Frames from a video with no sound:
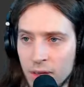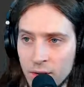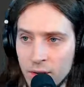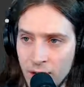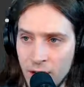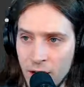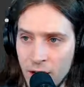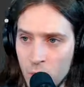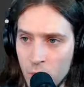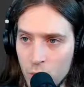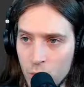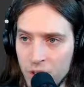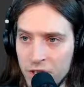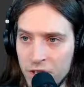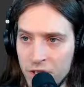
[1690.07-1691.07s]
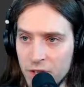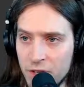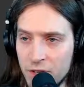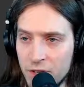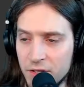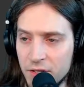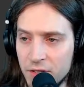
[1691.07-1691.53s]
Now, we didn't
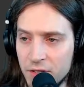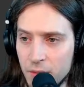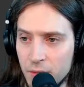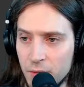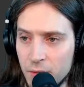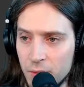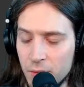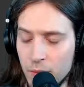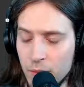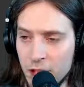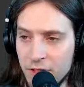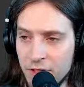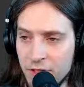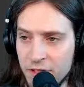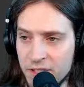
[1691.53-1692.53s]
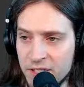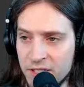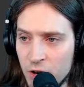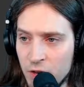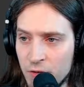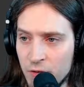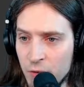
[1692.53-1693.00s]
let the
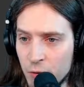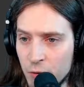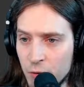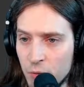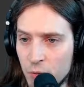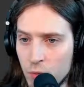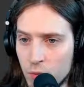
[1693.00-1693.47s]
start through